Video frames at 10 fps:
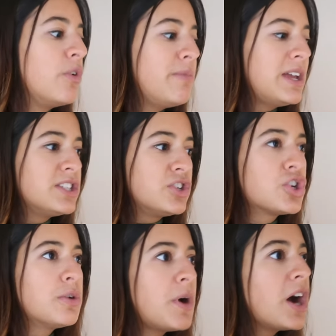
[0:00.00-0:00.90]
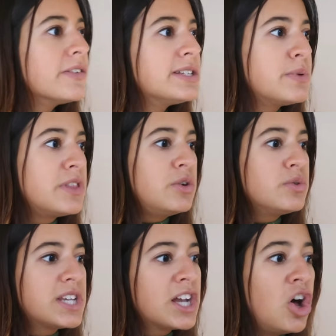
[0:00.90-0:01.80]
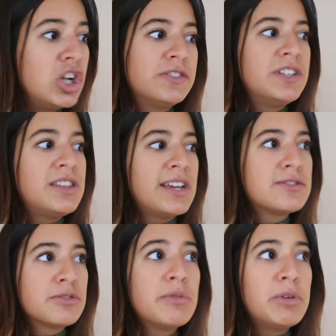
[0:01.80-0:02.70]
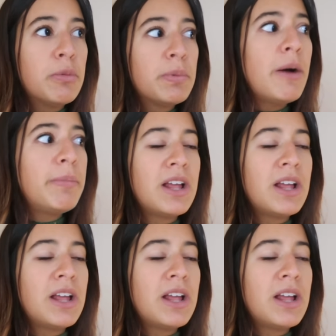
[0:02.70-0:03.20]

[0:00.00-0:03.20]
we've made such good progress with using all of the things from the meal prep